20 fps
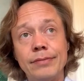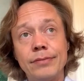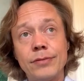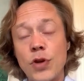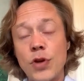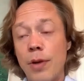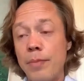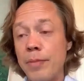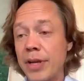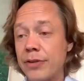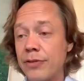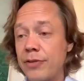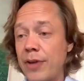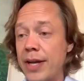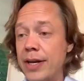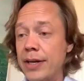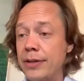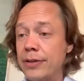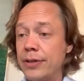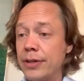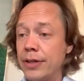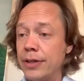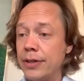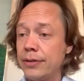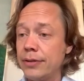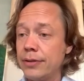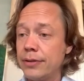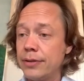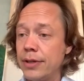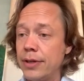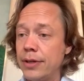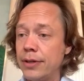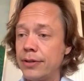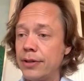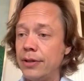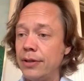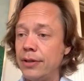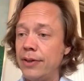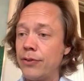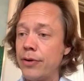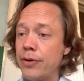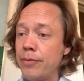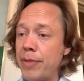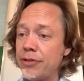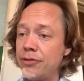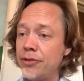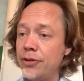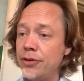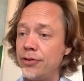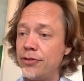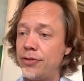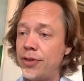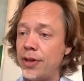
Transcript: I'm excited to deliver a message